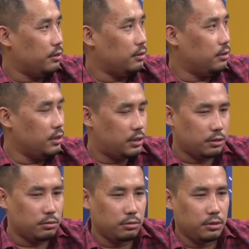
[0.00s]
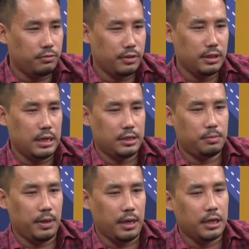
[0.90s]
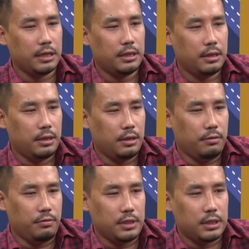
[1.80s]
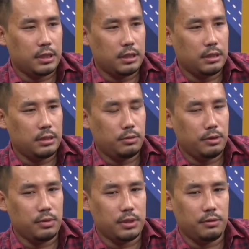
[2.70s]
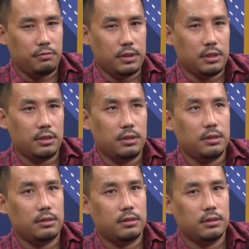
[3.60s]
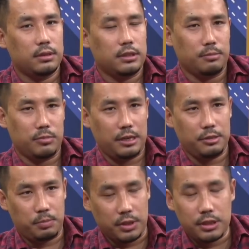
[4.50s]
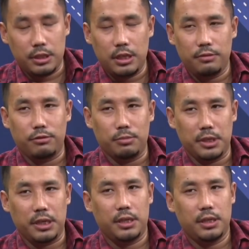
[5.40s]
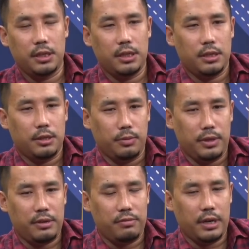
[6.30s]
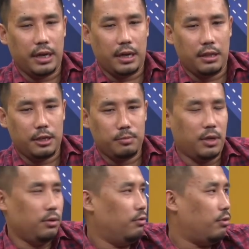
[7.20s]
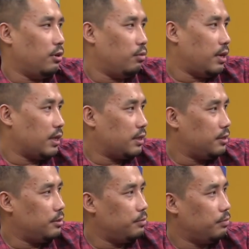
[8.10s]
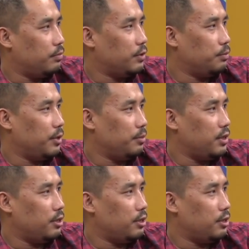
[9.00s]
these are two different aspects. Physical, when we say physical, sometimes personally for me, whenever I get time, I go for a walk, maybe in the